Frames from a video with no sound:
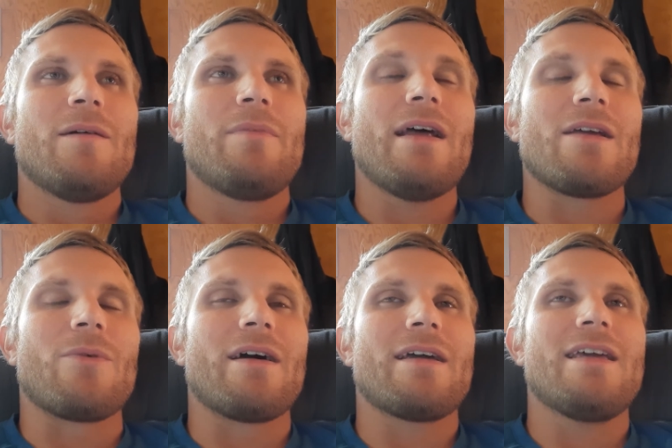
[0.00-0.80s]
But
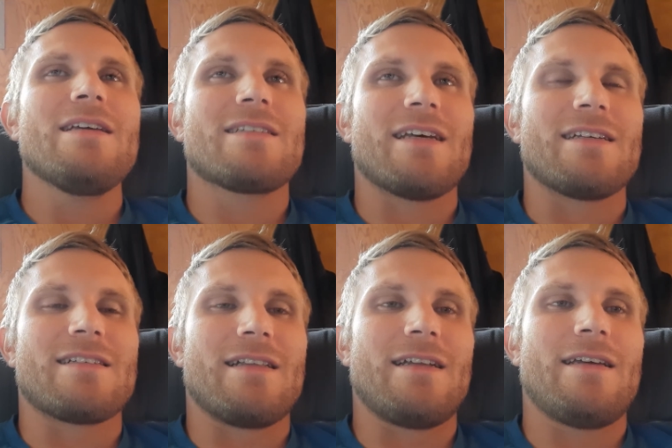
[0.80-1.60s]
anyway, he
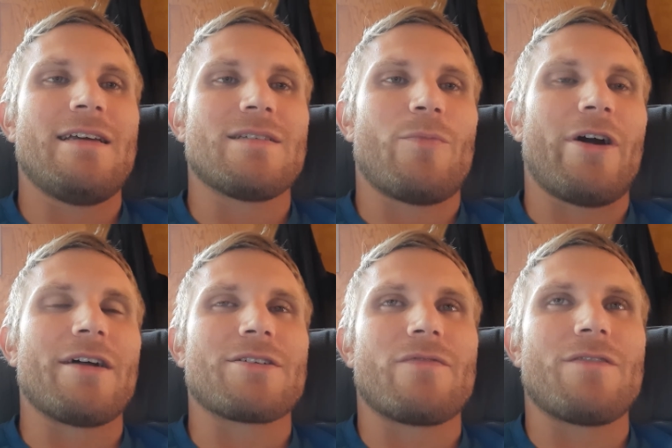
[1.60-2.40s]
says that his
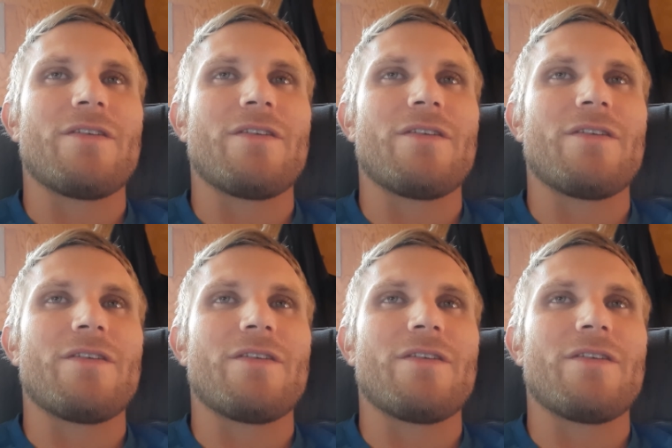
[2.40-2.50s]
branch of the